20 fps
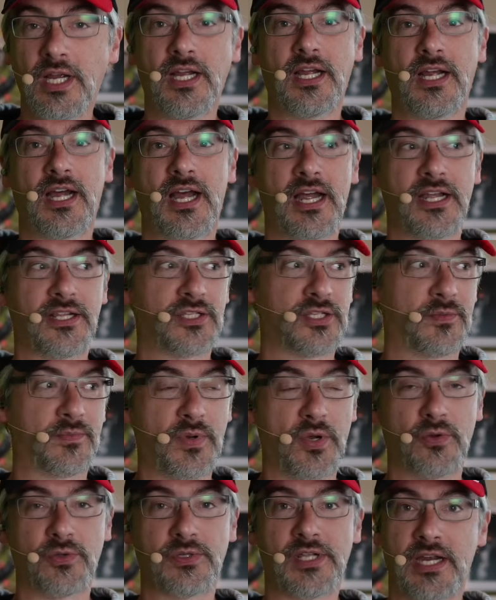I
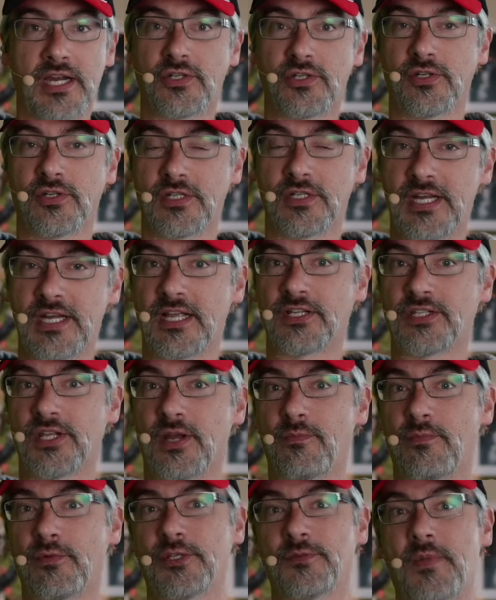suppose I should take
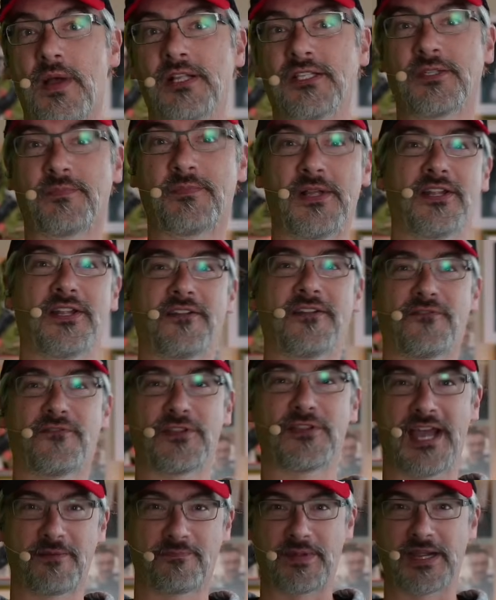some responsibility for
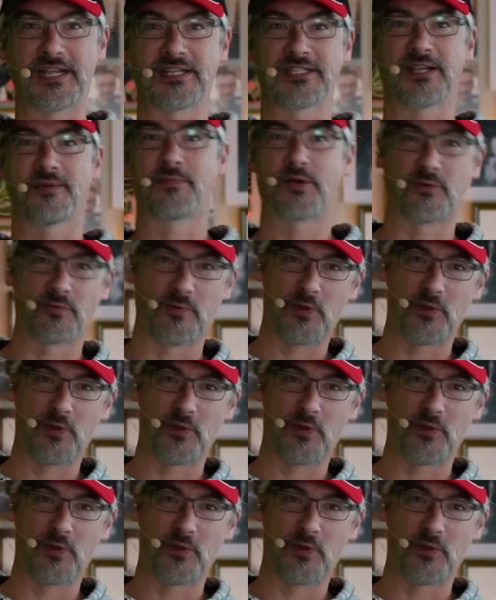that because I'm a role